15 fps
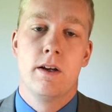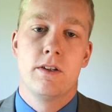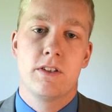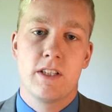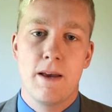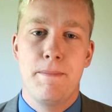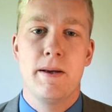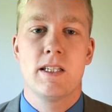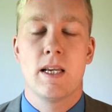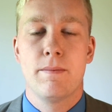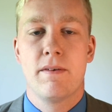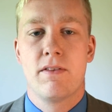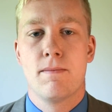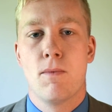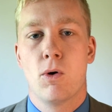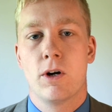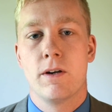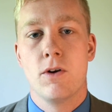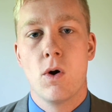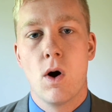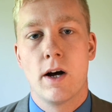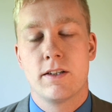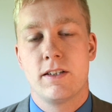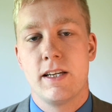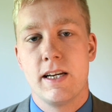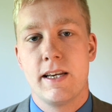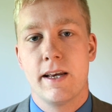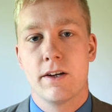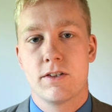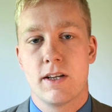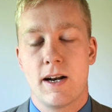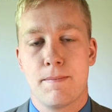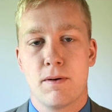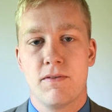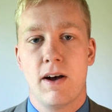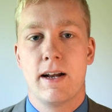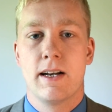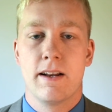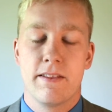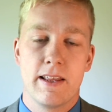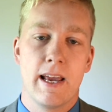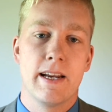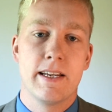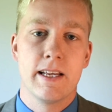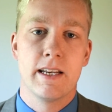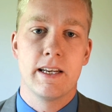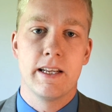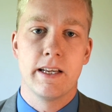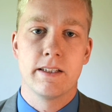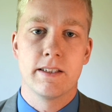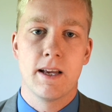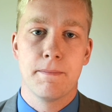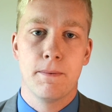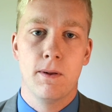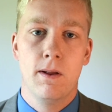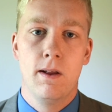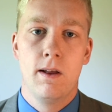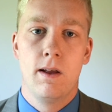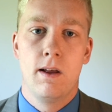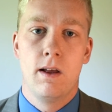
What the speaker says: skipping some of the more nuanced details that I provided in the AT&T example.